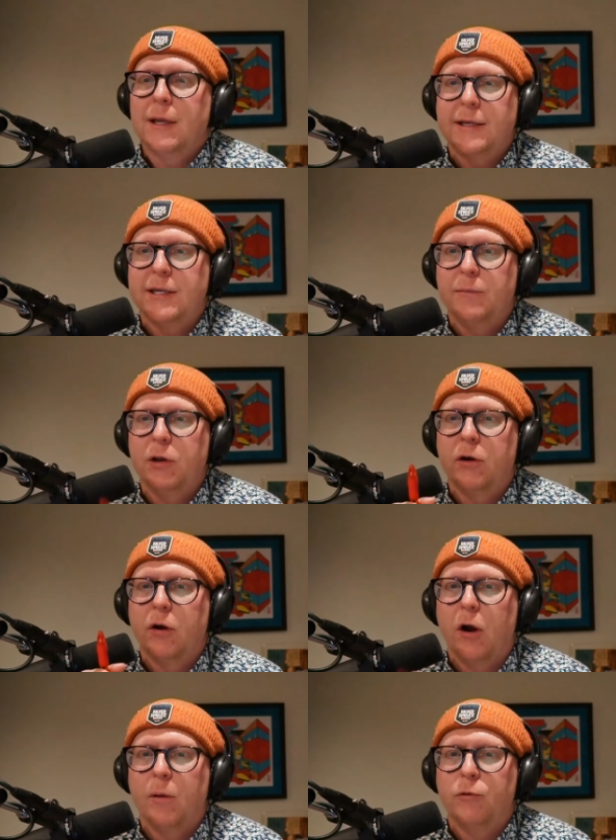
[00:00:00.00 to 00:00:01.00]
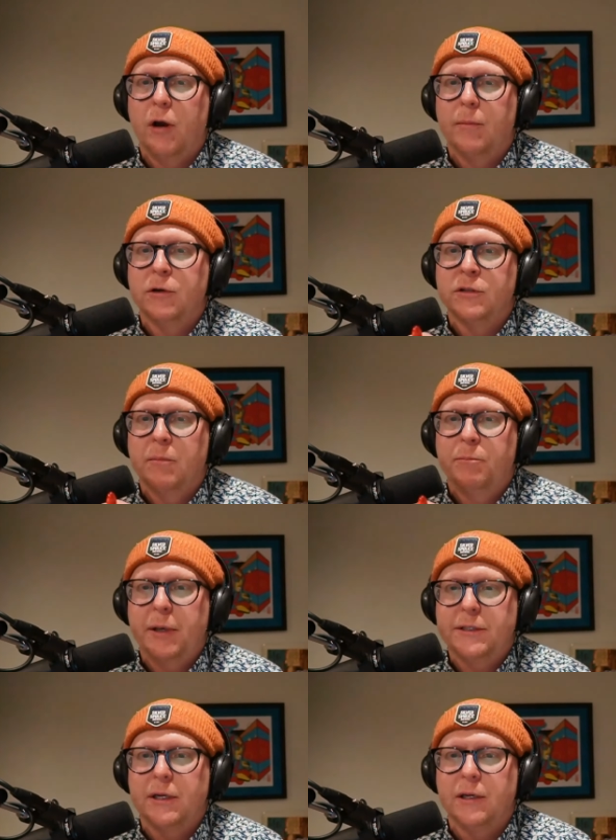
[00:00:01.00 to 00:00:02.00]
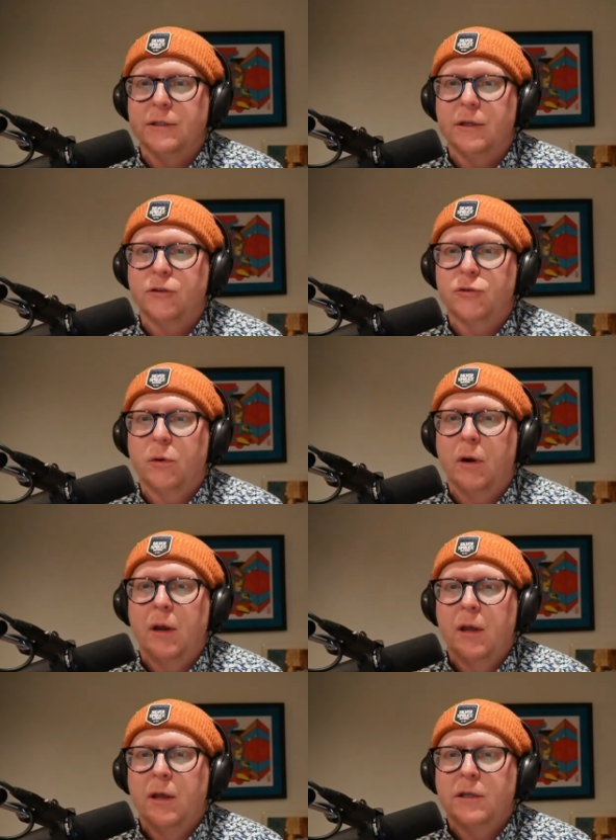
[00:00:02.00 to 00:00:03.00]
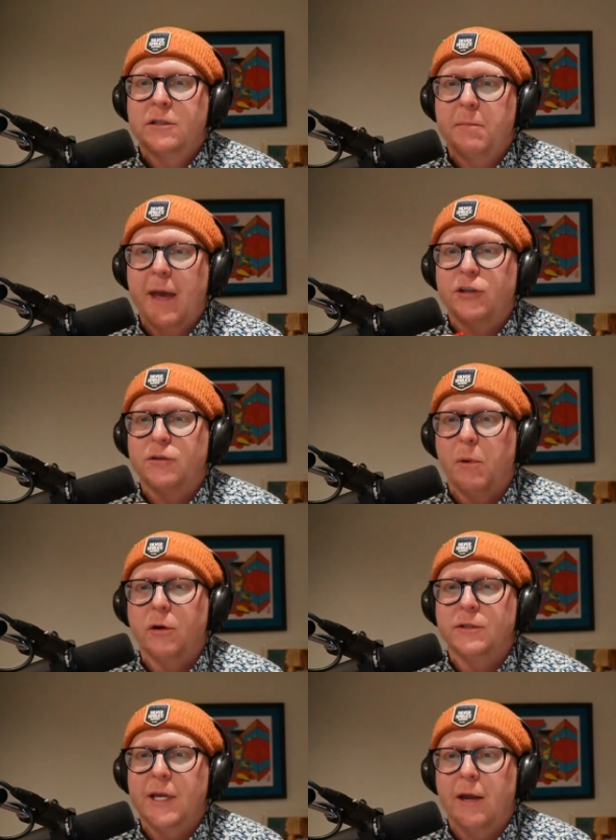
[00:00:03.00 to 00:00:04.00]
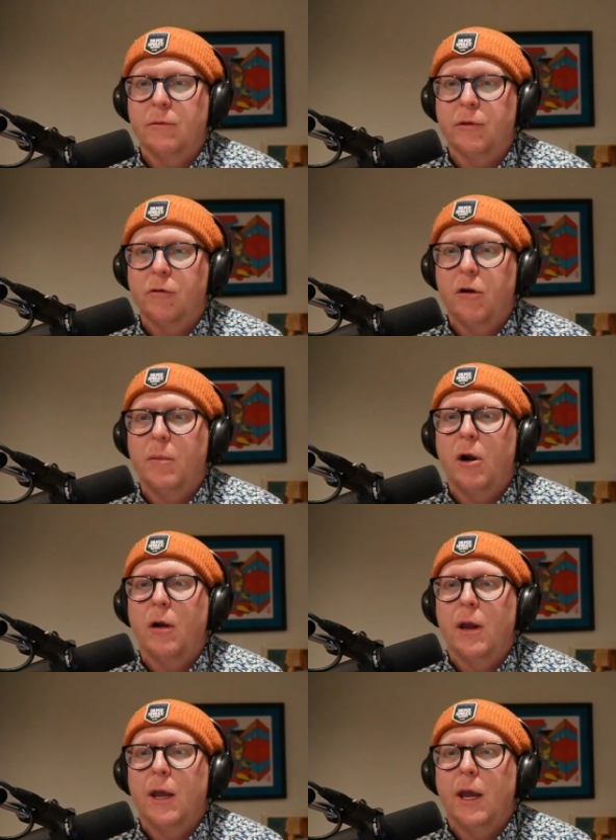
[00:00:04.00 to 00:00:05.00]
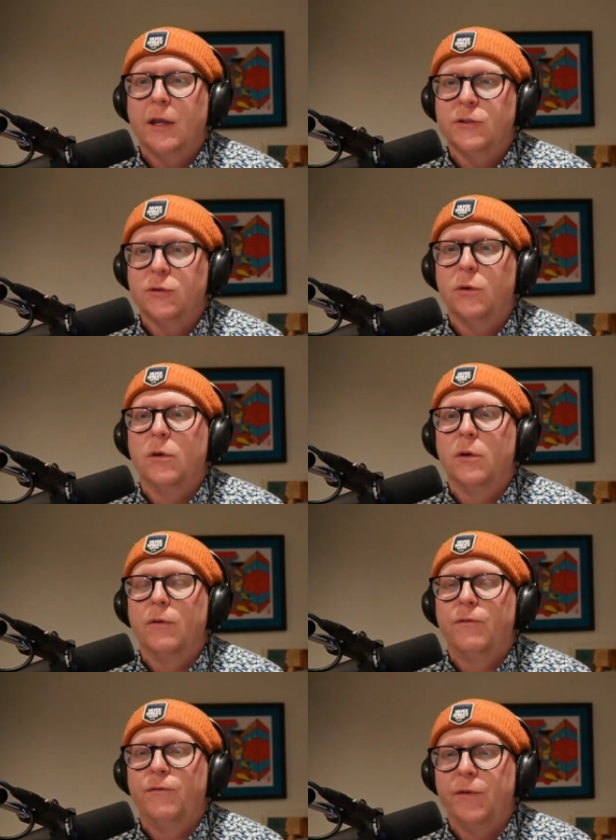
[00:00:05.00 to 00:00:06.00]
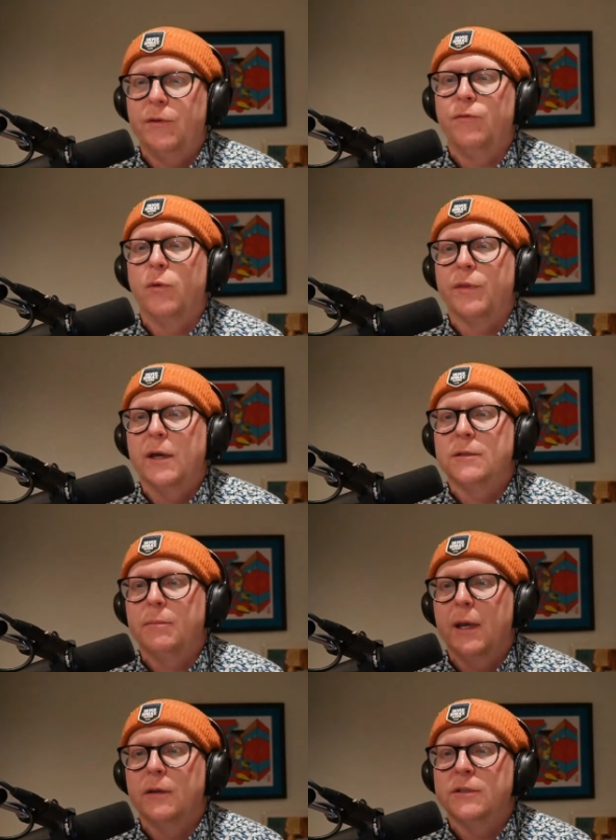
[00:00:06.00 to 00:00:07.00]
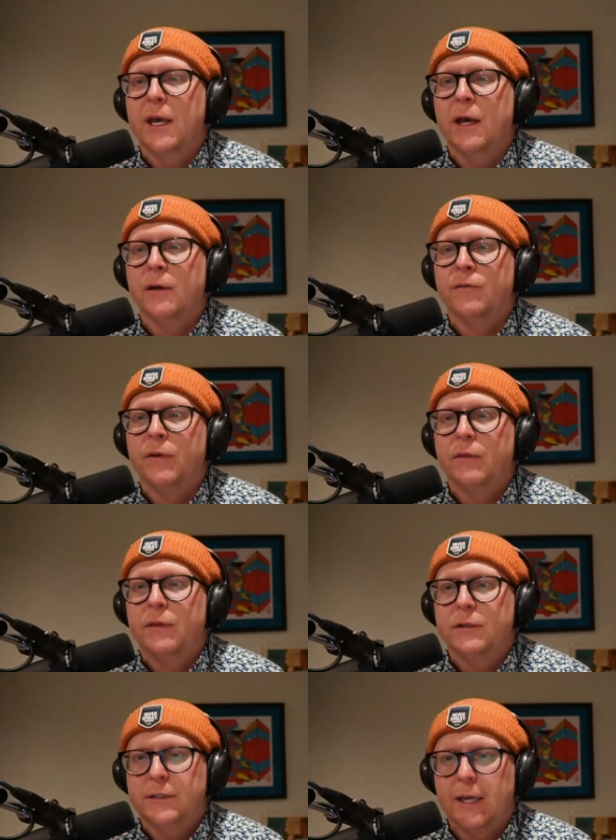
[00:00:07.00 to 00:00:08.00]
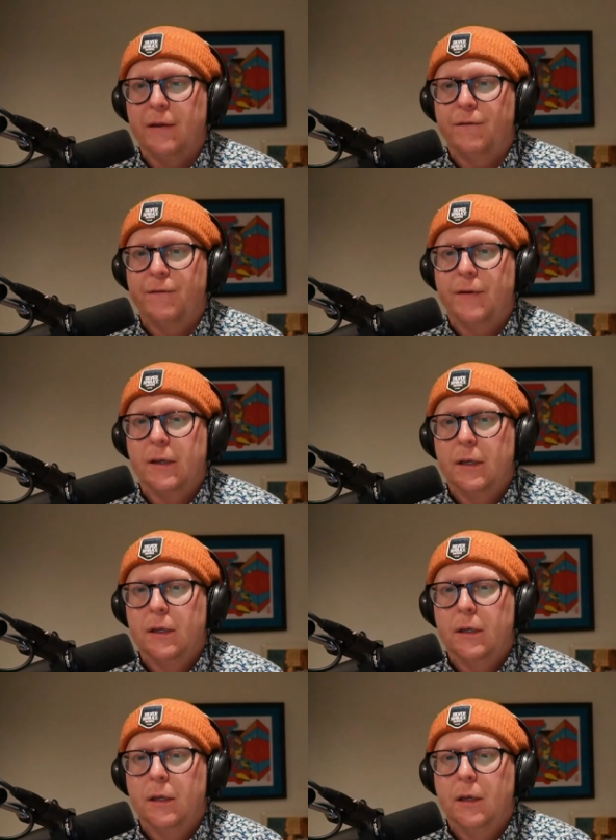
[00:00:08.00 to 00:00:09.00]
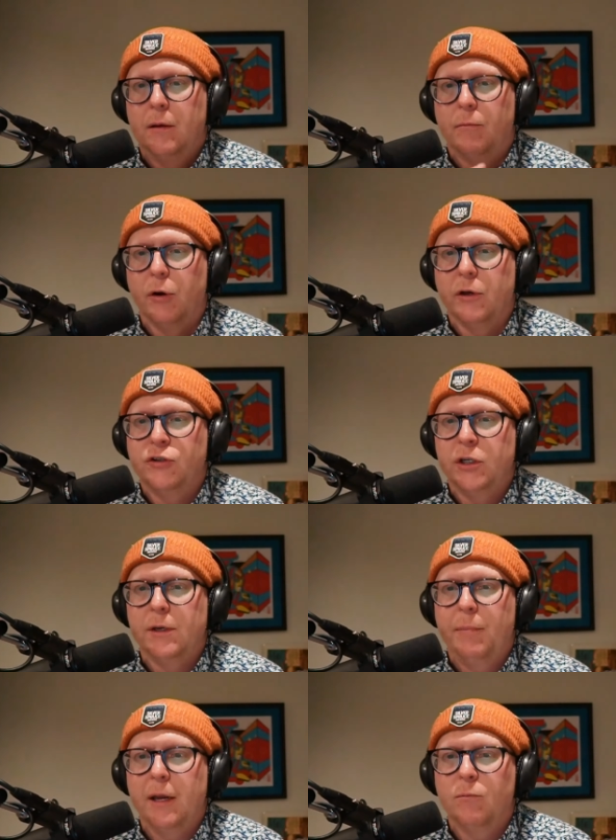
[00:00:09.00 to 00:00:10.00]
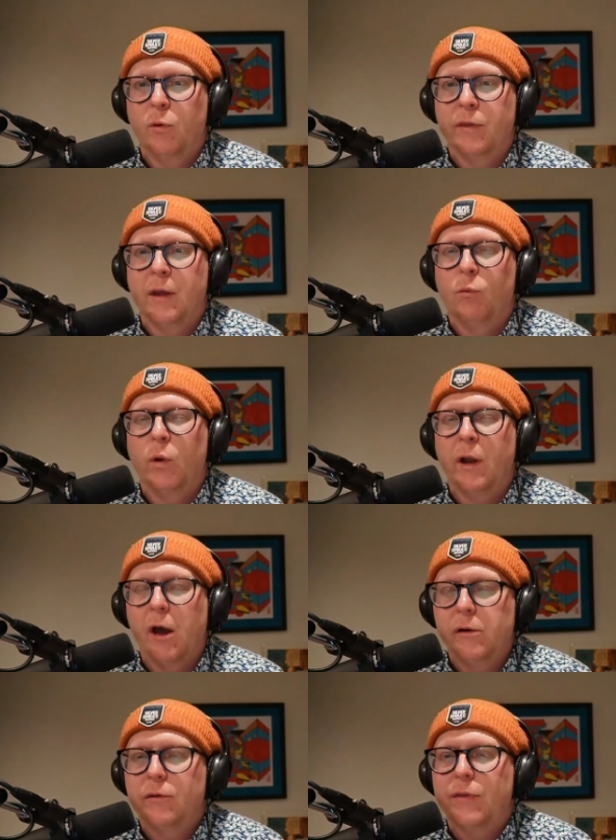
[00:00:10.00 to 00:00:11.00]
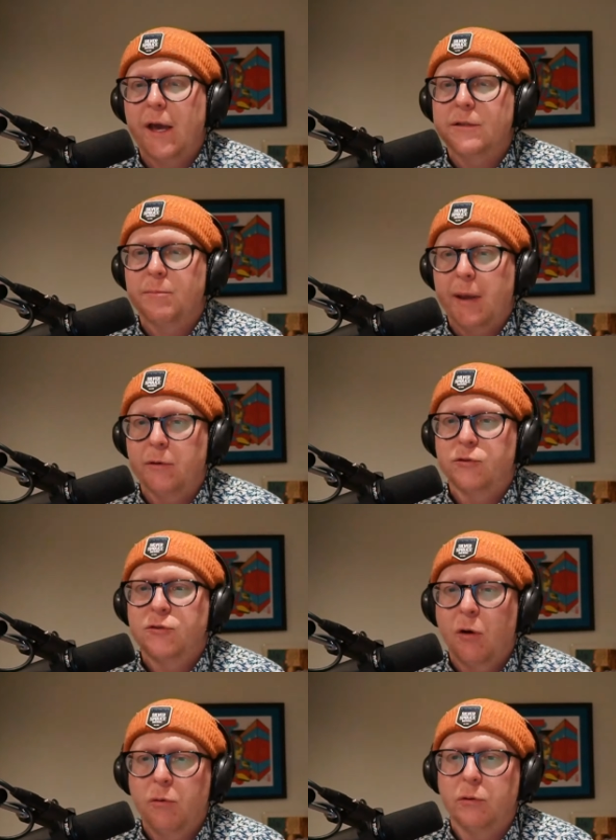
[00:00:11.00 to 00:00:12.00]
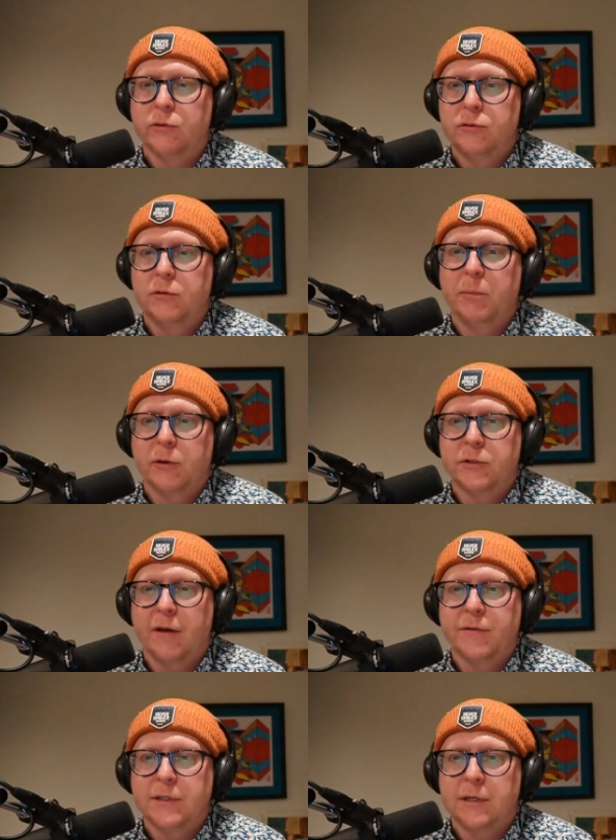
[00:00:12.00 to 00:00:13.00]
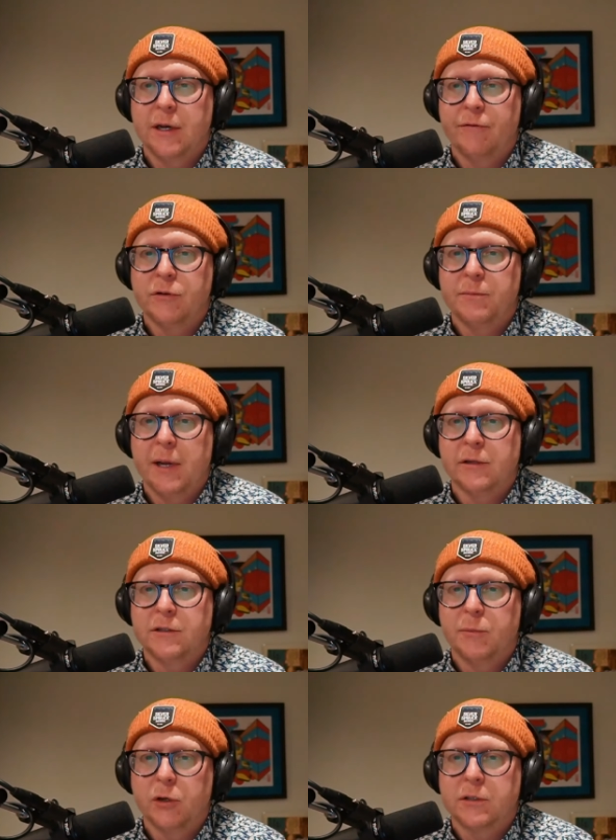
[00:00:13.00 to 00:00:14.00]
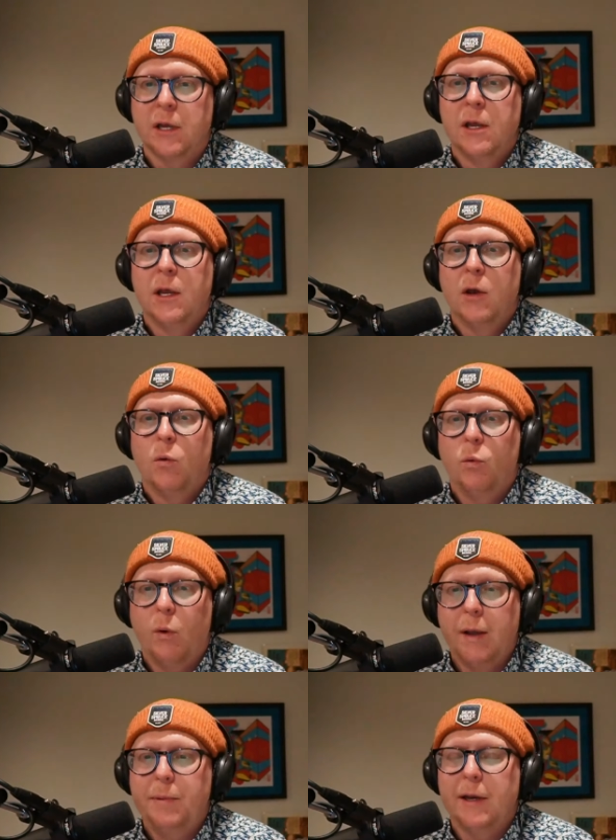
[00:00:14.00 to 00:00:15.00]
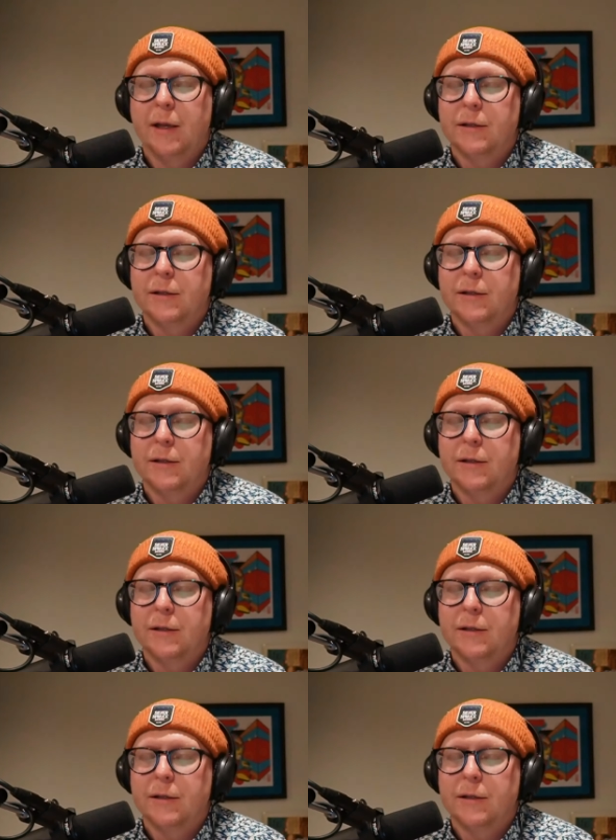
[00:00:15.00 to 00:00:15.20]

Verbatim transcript: That same year, armed robbers busted into their store, smashed Martin's hat with a crowbar, and stole 54,000 pounds out of their safe. Martin and Gina paid more than 100,000 pounds total to the post office in an effort to balance the books, wiping